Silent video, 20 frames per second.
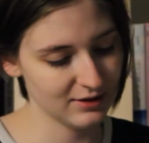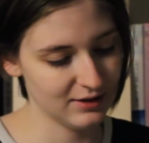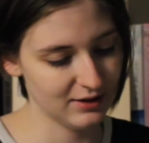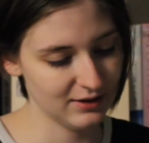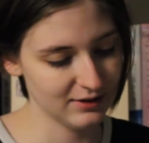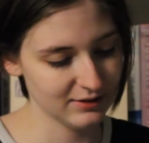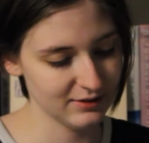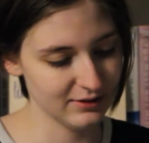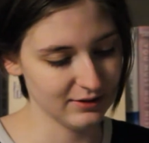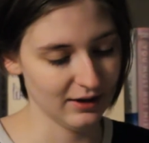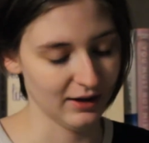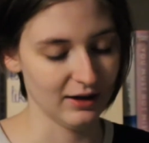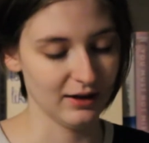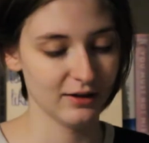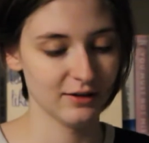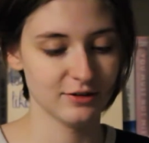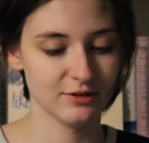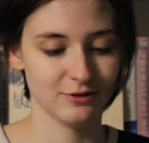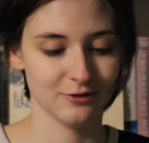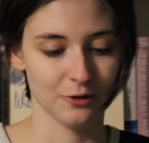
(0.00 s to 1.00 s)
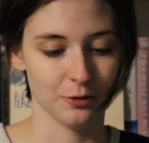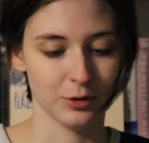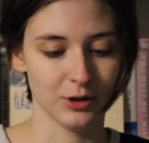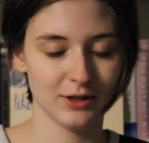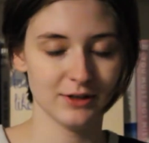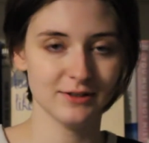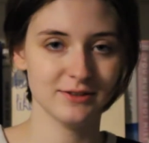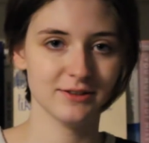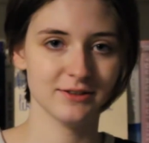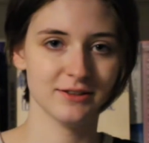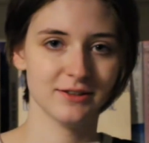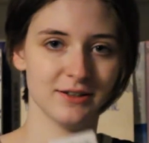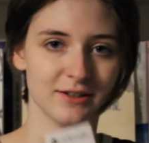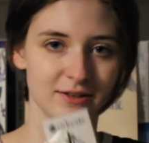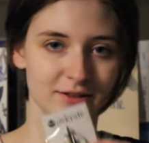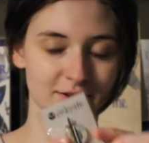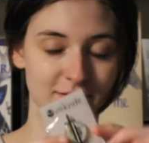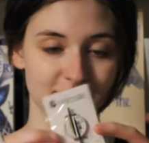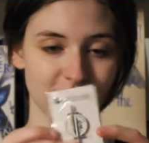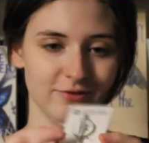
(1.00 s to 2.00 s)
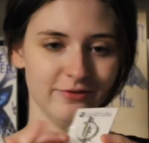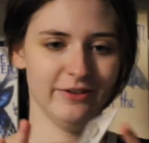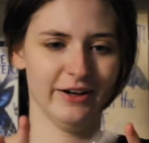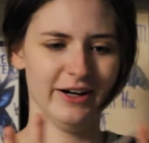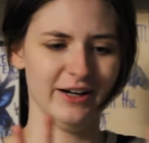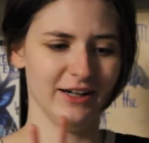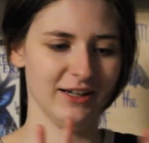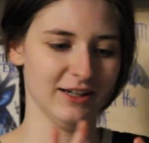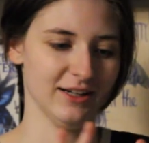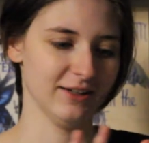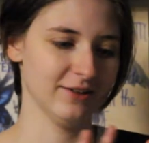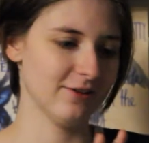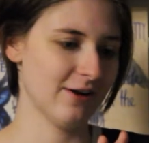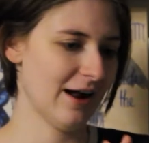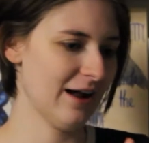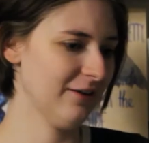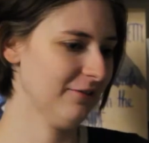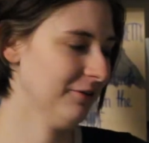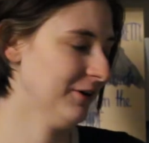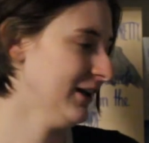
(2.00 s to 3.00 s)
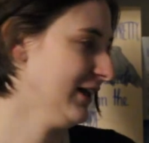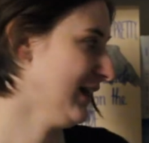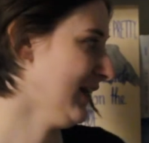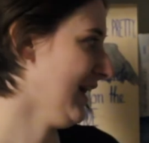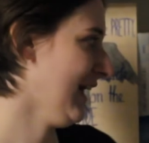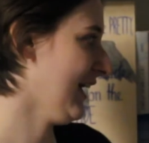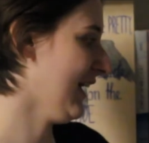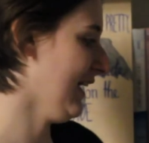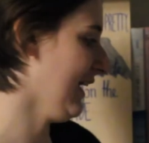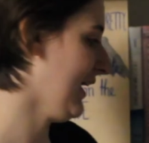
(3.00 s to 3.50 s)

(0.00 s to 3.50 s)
And it's like swords. Very cute. I really like